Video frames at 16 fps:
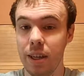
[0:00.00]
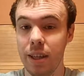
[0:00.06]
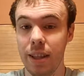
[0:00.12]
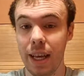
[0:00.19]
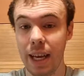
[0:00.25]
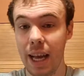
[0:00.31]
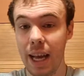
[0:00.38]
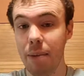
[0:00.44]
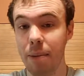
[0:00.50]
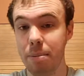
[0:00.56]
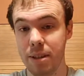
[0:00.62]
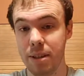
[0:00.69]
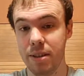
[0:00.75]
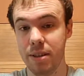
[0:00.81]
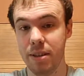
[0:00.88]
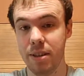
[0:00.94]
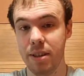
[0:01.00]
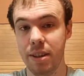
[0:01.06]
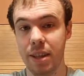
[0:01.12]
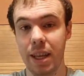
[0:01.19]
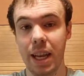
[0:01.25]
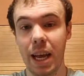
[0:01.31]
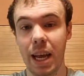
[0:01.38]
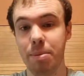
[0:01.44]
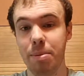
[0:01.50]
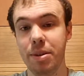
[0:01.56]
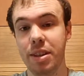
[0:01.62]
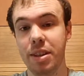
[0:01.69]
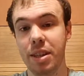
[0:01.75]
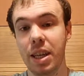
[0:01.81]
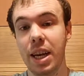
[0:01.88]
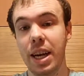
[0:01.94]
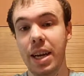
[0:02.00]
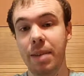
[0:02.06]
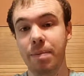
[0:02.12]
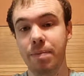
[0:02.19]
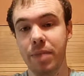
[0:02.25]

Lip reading: That happens. That happens a lot.